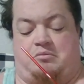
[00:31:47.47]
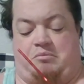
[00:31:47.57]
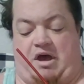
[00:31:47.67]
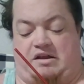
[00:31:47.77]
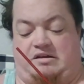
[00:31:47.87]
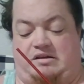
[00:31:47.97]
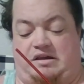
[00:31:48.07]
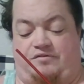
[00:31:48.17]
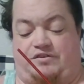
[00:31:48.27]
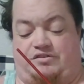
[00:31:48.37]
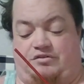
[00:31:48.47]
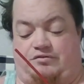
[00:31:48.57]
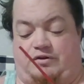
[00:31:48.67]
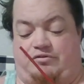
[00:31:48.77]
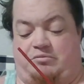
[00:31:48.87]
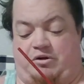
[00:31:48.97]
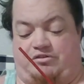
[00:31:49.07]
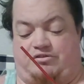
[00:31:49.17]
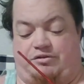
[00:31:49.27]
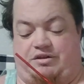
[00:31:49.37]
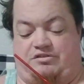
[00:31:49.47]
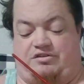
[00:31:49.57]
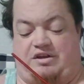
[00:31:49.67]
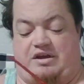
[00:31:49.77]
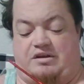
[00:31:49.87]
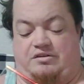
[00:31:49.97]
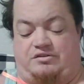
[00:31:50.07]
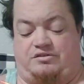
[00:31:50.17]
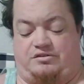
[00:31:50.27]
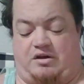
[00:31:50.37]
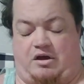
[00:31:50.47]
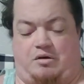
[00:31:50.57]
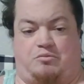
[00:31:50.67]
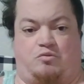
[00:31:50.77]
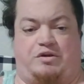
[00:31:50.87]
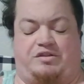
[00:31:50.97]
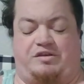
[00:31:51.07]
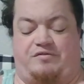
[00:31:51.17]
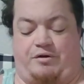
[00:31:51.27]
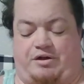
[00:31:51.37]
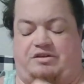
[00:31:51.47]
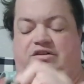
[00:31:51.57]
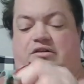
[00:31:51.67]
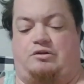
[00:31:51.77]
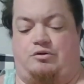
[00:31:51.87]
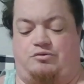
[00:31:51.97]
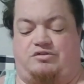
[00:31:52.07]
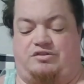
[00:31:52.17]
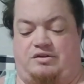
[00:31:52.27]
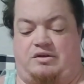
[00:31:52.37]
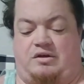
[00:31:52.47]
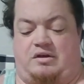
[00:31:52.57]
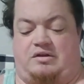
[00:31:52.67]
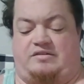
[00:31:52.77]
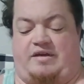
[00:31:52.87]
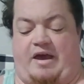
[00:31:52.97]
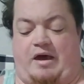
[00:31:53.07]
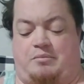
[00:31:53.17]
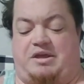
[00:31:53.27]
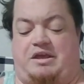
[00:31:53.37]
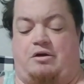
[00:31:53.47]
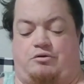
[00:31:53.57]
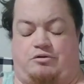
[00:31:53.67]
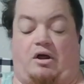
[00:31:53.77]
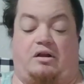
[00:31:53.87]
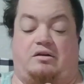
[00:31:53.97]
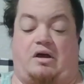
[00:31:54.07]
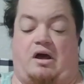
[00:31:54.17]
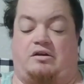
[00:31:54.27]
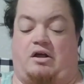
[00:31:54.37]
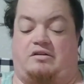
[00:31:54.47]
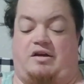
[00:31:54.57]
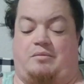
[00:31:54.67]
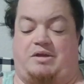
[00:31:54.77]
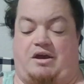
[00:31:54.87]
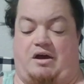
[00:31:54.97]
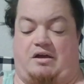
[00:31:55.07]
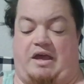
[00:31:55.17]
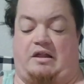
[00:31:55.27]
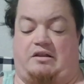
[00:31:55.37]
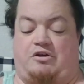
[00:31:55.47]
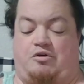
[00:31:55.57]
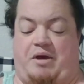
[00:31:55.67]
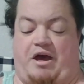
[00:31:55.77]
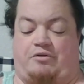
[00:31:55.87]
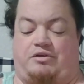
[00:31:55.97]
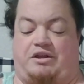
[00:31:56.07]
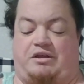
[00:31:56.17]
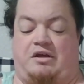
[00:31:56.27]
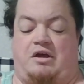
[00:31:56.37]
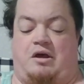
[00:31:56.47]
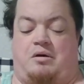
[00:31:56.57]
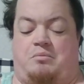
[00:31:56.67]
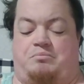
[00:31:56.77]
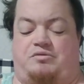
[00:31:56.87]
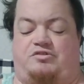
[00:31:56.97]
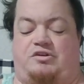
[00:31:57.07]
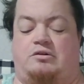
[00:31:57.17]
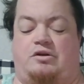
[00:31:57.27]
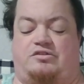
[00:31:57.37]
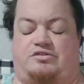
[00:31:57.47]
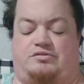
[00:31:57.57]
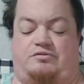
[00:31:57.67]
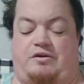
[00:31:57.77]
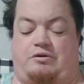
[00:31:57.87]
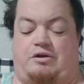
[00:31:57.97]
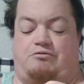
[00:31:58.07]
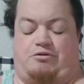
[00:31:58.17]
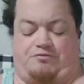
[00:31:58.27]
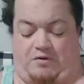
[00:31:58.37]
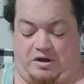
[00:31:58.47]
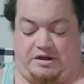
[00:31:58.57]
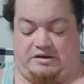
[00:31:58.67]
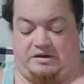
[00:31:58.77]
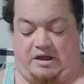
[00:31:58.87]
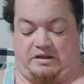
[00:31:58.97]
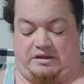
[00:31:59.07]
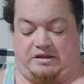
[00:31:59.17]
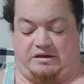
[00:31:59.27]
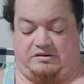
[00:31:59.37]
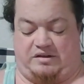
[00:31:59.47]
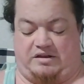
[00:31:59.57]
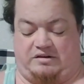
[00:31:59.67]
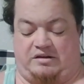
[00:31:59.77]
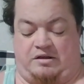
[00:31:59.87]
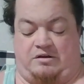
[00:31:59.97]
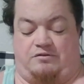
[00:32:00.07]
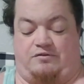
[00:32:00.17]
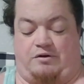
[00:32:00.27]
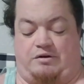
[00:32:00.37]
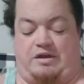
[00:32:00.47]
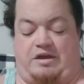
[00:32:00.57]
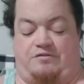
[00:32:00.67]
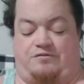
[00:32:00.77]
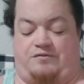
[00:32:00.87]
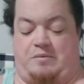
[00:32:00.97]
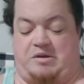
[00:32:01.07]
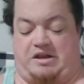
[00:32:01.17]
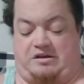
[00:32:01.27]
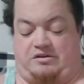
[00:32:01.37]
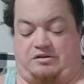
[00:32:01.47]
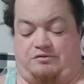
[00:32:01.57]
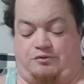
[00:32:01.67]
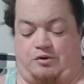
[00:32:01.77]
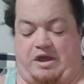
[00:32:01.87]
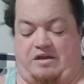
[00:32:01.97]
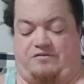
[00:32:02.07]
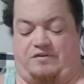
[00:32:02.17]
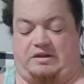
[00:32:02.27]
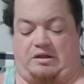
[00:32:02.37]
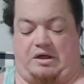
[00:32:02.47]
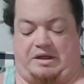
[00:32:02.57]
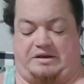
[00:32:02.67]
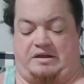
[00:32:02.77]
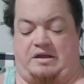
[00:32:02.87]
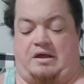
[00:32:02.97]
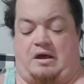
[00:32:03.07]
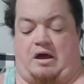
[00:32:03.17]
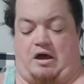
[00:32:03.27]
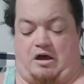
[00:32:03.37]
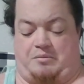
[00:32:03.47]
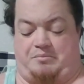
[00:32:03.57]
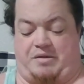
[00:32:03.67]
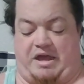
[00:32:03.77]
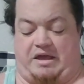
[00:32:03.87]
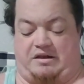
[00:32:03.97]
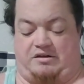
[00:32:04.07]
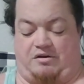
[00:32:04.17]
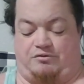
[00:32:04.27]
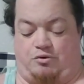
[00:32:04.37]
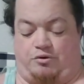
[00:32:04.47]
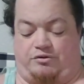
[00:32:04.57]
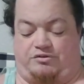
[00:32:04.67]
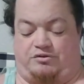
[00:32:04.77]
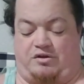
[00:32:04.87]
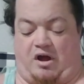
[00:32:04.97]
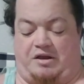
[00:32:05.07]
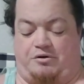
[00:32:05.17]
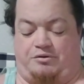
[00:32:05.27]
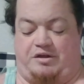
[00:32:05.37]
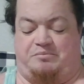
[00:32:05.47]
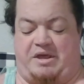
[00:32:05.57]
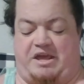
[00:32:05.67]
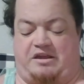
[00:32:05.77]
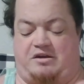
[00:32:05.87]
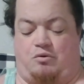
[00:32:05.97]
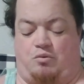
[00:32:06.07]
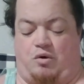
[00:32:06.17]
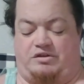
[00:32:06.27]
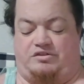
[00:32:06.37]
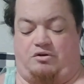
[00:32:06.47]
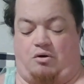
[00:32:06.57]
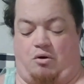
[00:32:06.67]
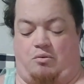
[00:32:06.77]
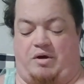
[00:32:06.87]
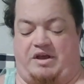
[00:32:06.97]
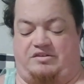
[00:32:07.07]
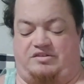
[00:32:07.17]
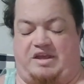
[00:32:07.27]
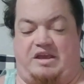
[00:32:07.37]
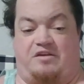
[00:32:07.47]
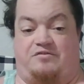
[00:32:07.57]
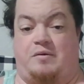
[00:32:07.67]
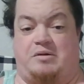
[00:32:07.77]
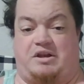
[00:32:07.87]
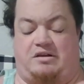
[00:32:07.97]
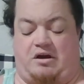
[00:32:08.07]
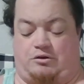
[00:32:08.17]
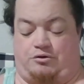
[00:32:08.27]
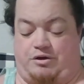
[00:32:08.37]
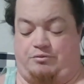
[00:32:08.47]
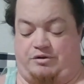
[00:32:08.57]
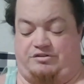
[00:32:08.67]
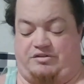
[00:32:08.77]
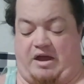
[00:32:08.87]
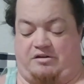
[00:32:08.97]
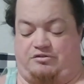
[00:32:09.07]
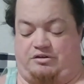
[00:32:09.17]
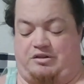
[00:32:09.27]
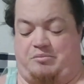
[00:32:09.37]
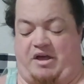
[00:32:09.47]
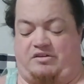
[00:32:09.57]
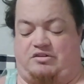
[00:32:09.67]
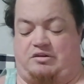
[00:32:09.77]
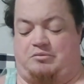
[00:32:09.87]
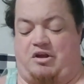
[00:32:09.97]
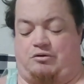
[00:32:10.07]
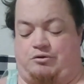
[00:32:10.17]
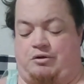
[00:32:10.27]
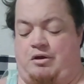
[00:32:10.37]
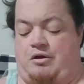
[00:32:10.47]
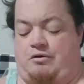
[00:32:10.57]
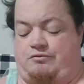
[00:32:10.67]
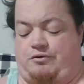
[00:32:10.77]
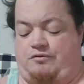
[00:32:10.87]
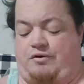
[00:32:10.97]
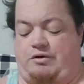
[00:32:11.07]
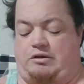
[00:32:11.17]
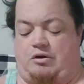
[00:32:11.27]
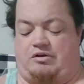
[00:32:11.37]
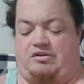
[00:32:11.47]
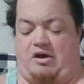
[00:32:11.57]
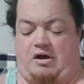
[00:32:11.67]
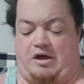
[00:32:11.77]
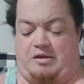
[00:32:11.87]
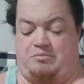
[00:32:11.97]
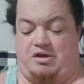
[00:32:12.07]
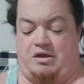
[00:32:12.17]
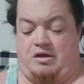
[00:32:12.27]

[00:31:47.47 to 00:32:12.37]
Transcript: magnificent floof monster that she is, um, with the very dilute tabby, or not, uh, not tabby, uh, calico patterning. She looks very refined and elegant and very effeminate for a feline. Um, and of course, I know that pink wasn't always the effeminate color, it was actually the masculine color for a very long time.